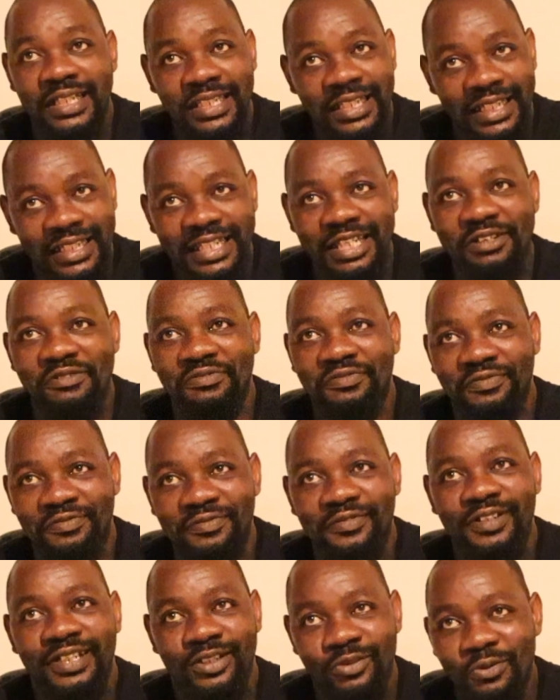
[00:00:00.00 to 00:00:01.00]
they
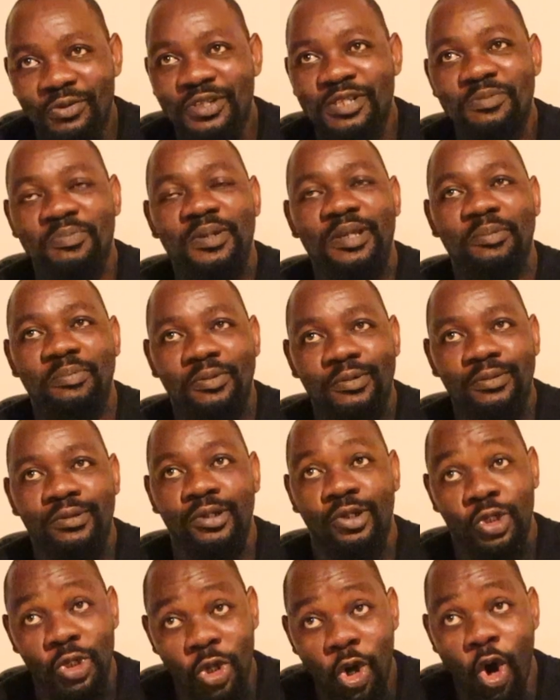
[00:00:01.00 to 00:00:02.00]
give those people
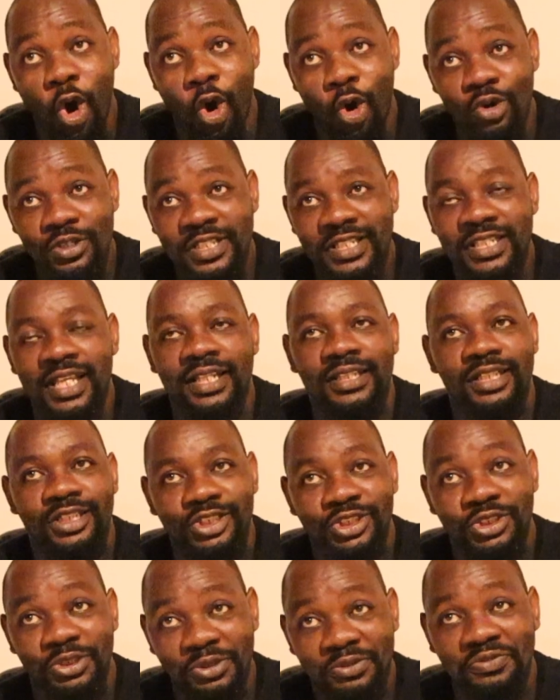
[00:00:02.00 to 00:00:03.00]
laws that they
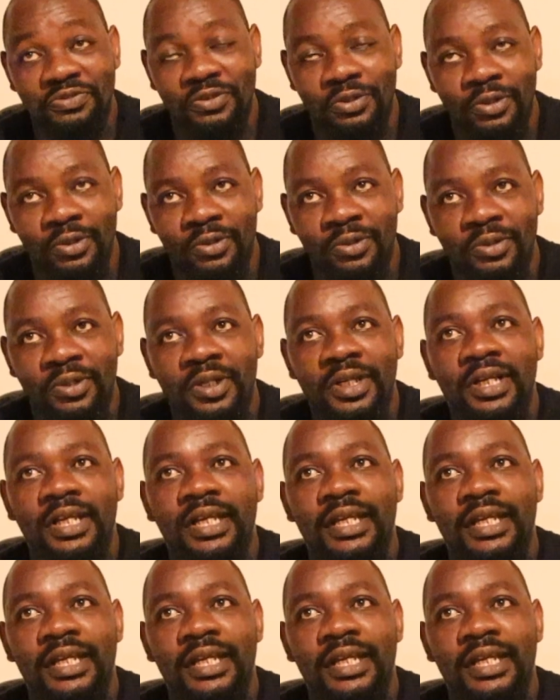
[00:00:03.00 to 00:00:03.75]
should follow.